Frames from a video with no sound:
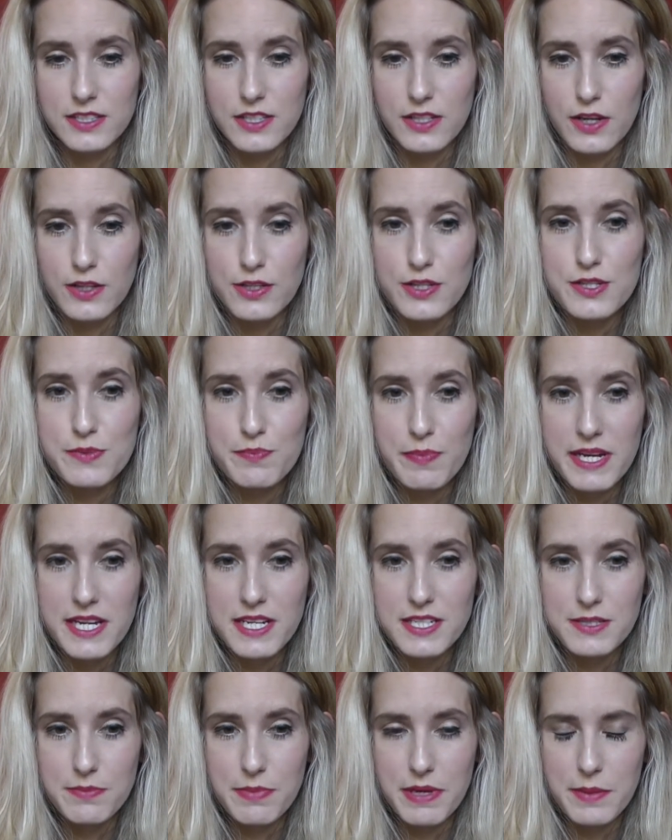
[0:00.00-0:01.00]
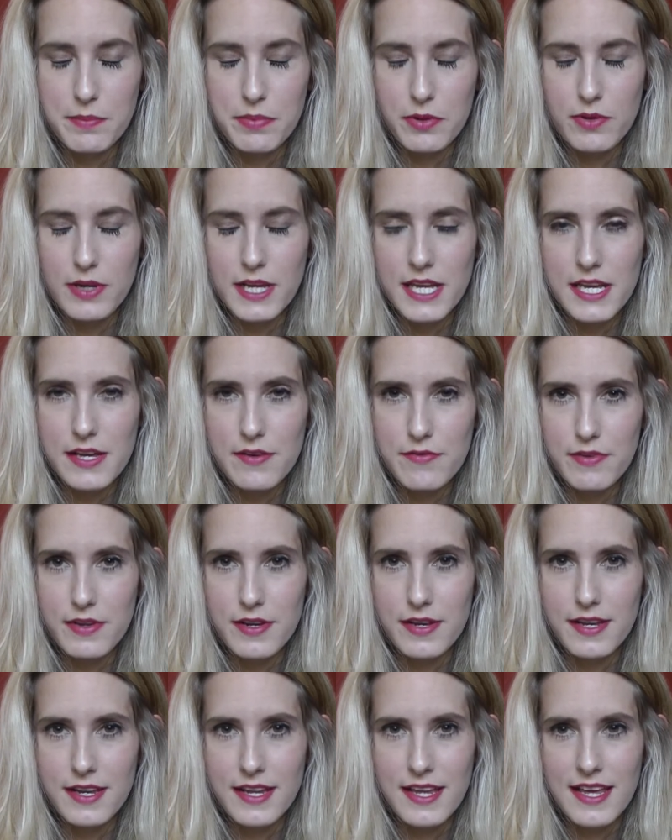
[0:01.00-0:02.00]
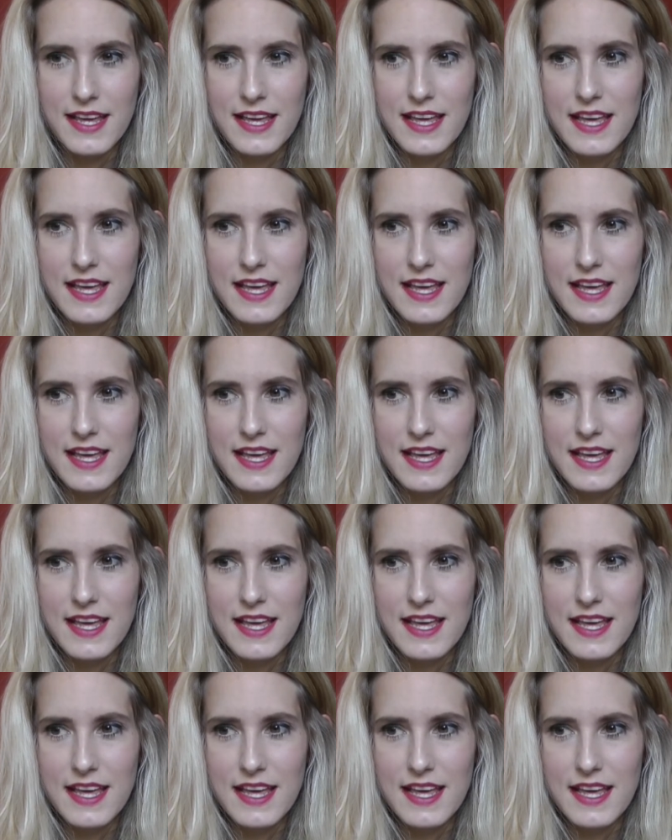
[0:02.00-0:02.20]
you know, speak to people even